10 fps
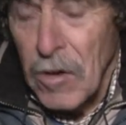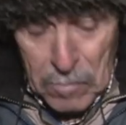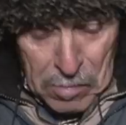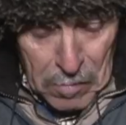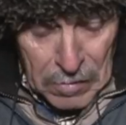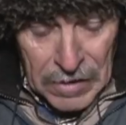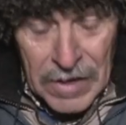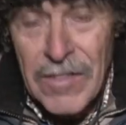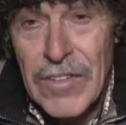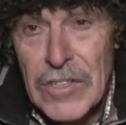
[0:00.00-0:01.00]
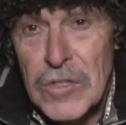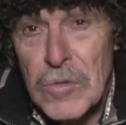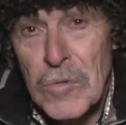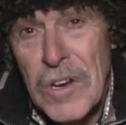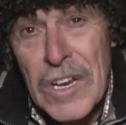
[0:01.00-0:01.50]
Probably going to give it till
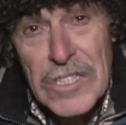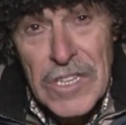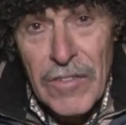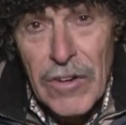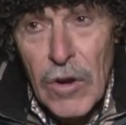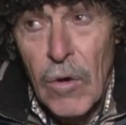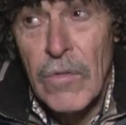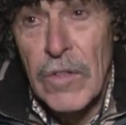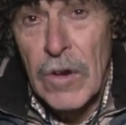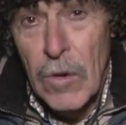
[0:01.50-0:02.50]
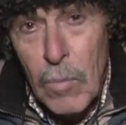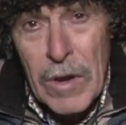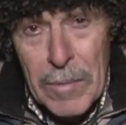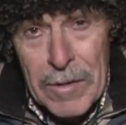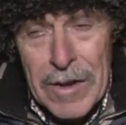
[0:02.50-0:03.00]
nearly seven o'clock, then I'm going to
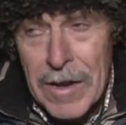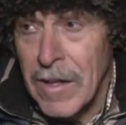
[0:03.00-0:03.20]
wheel them in